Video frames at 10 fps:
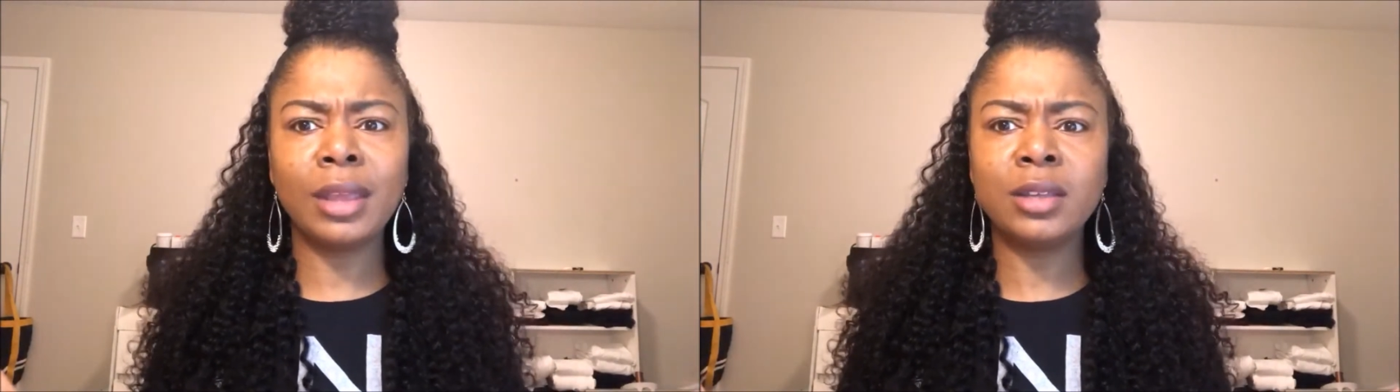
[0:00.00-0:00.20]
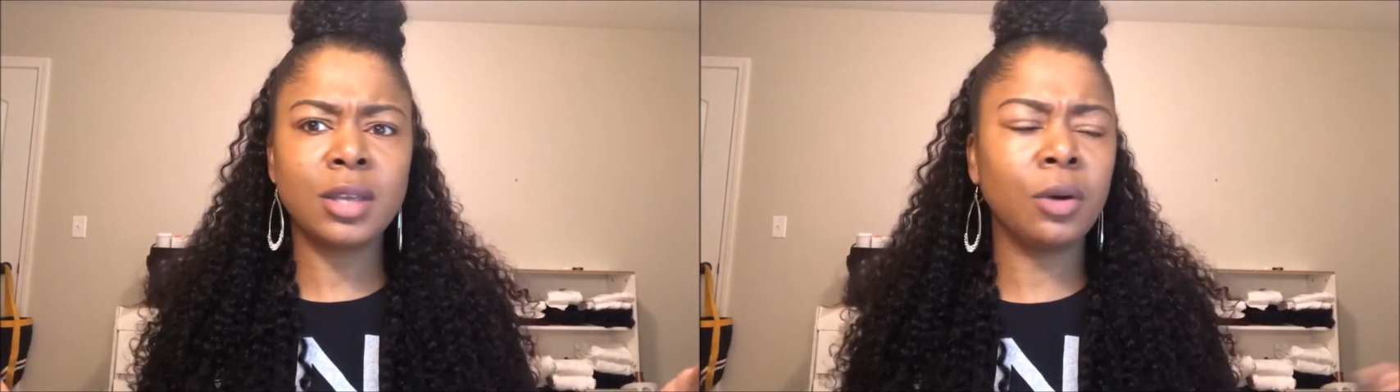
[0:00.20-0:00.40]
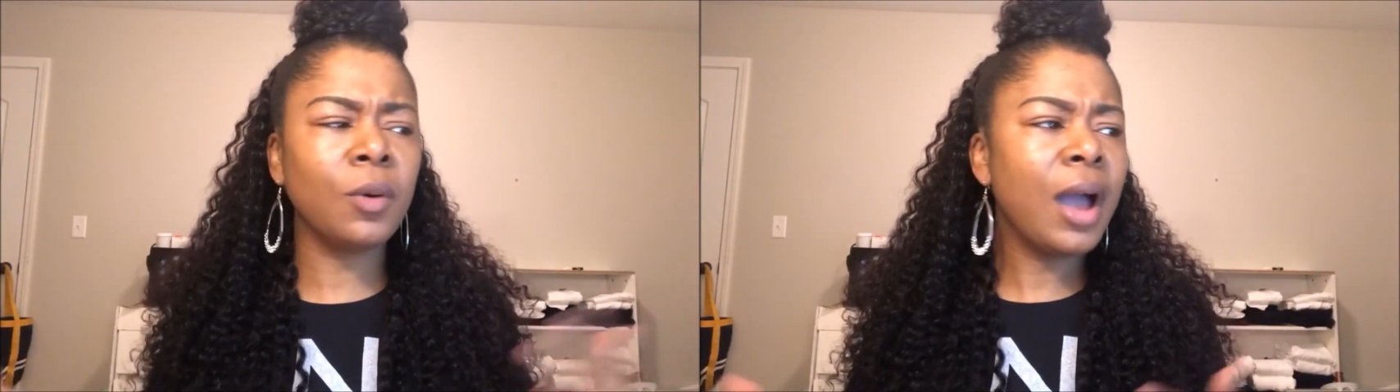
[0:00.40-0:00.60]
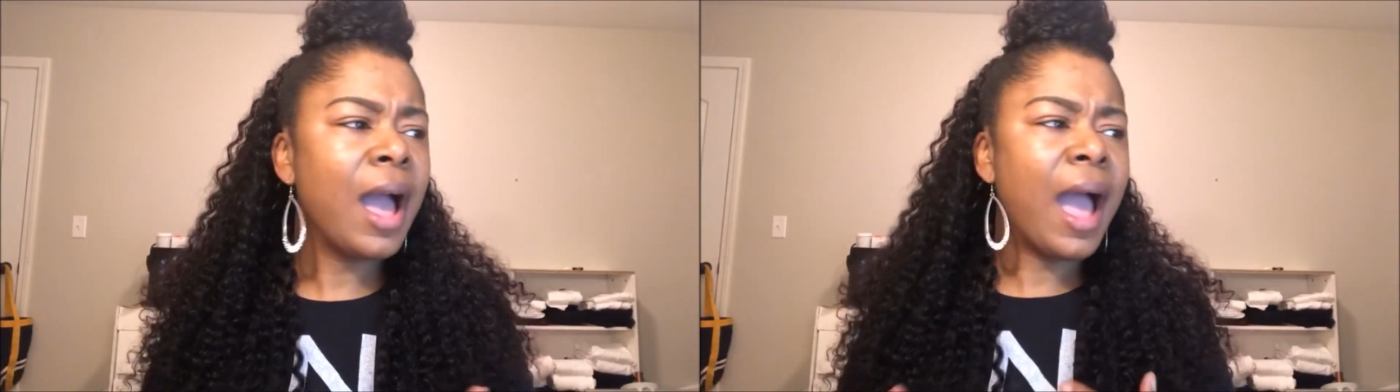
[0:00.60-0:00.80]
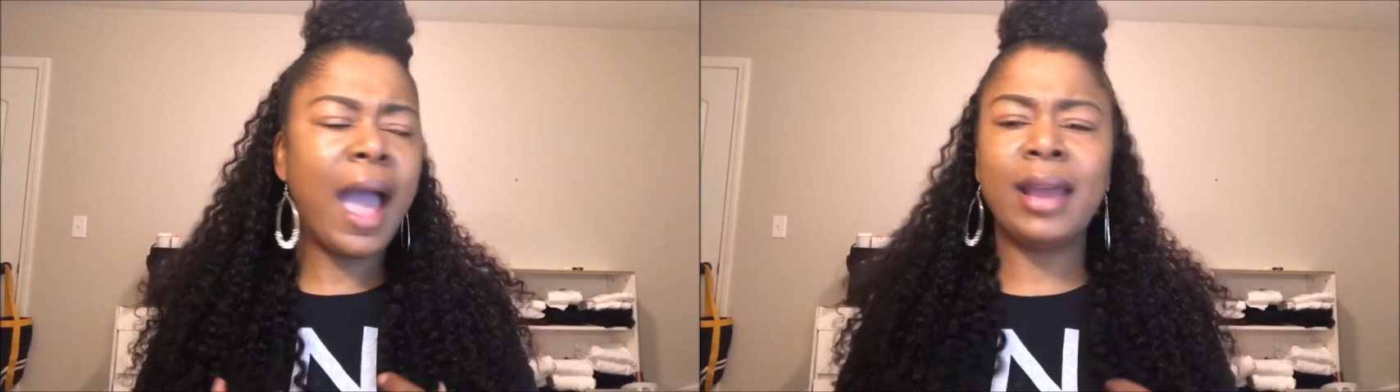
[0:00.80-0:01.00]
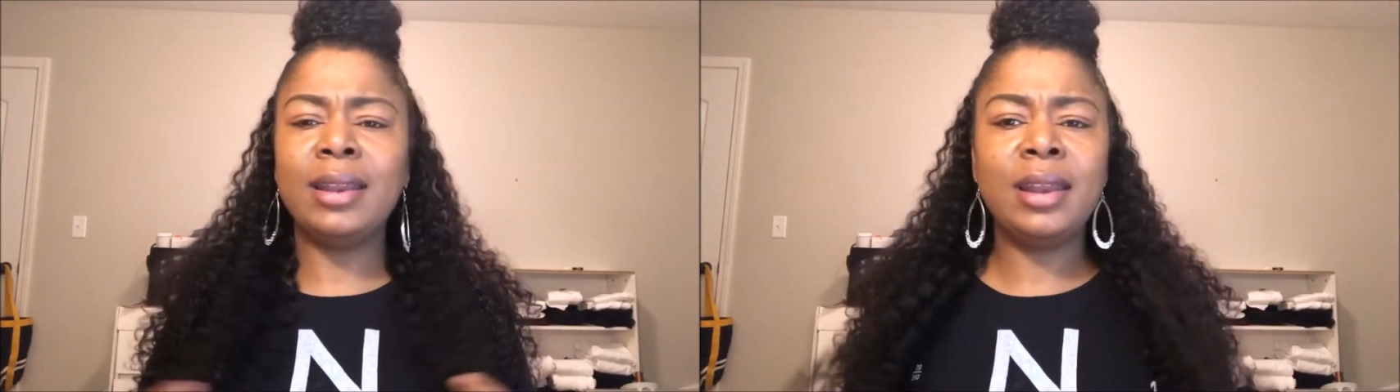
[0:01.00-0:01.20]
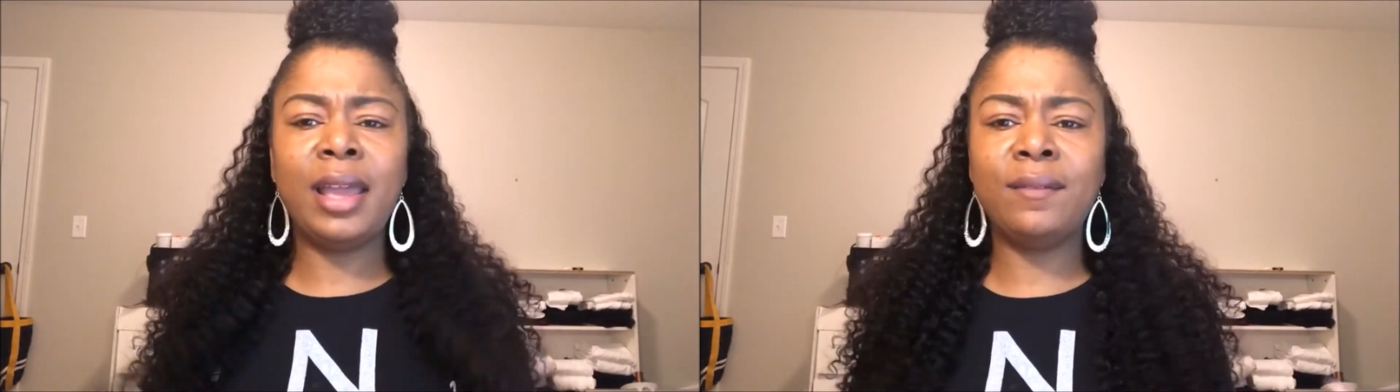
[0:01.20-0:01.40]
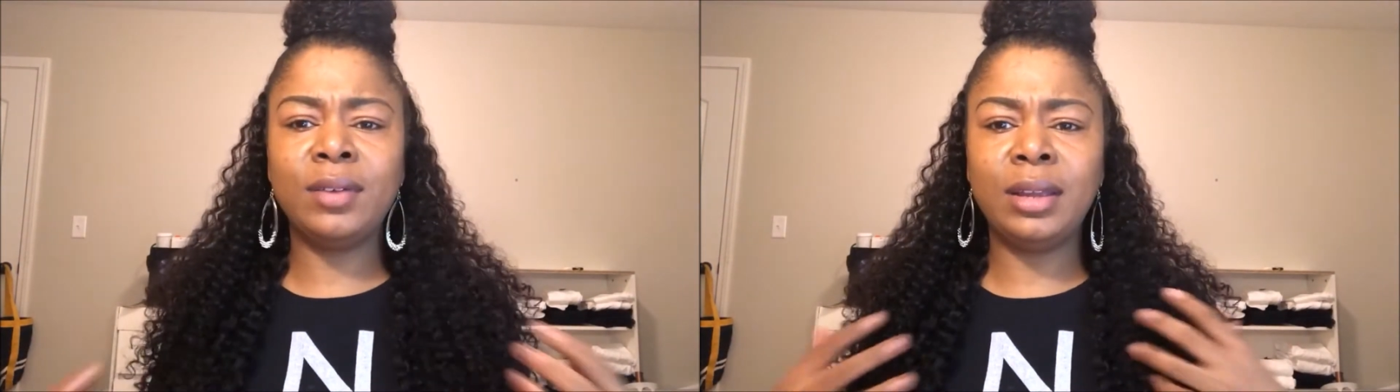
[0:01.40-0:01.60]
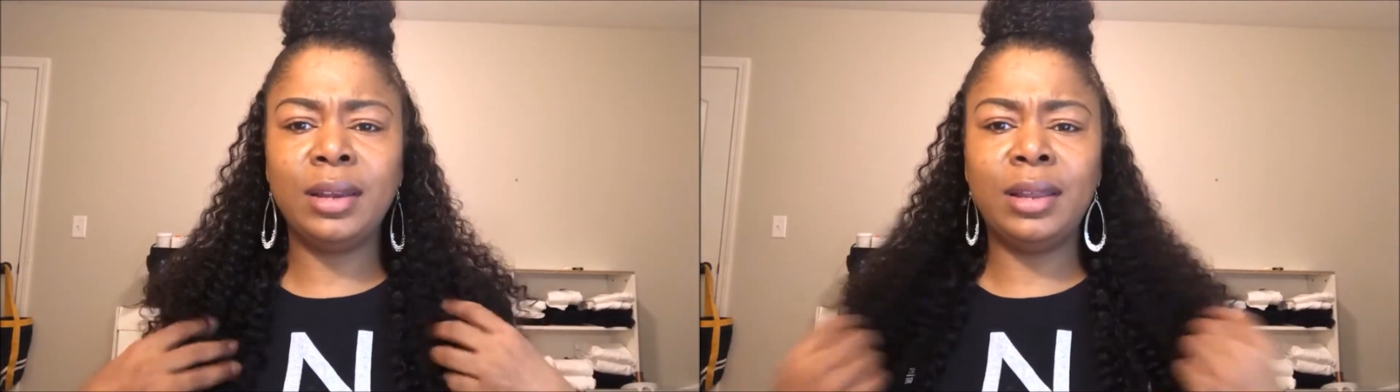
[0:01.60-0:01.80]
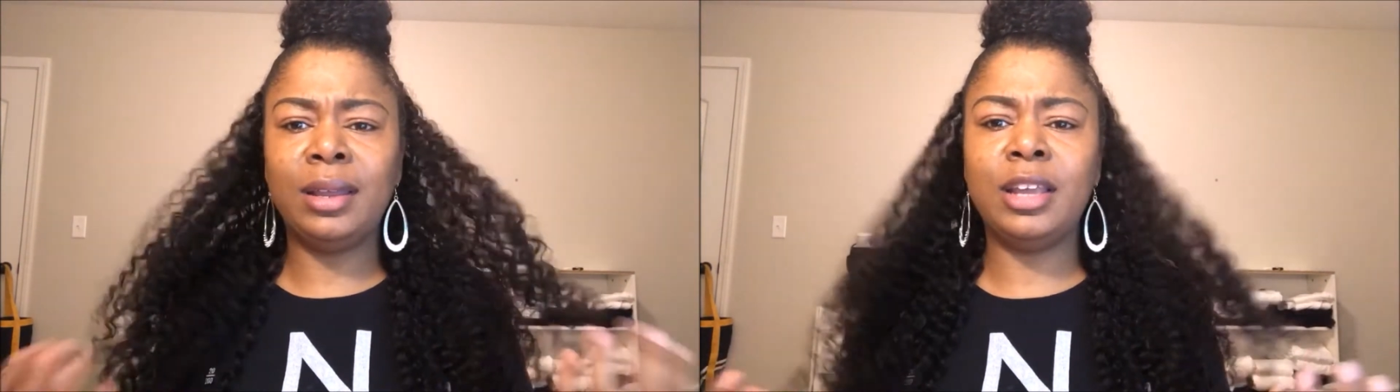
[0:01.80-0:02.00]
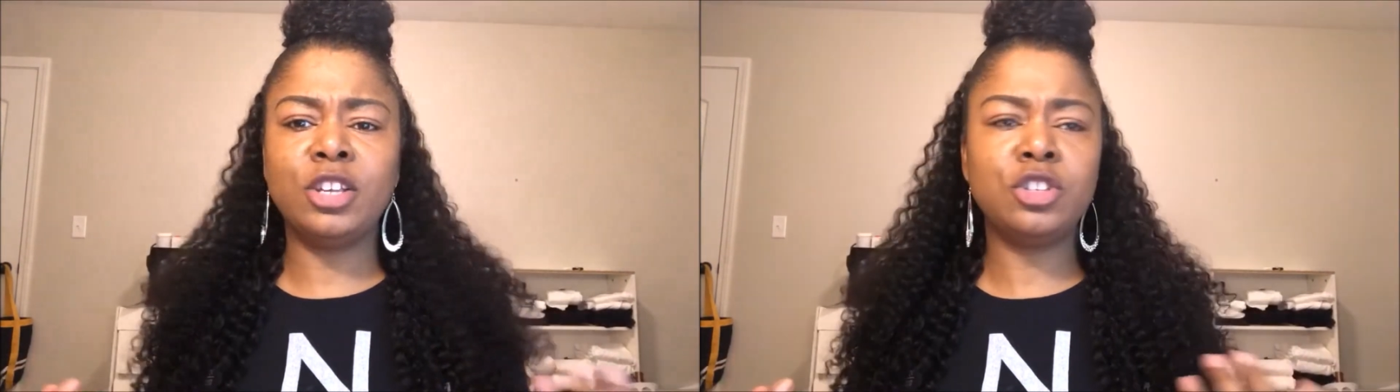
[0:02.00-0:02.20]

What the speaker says: So I didn't have any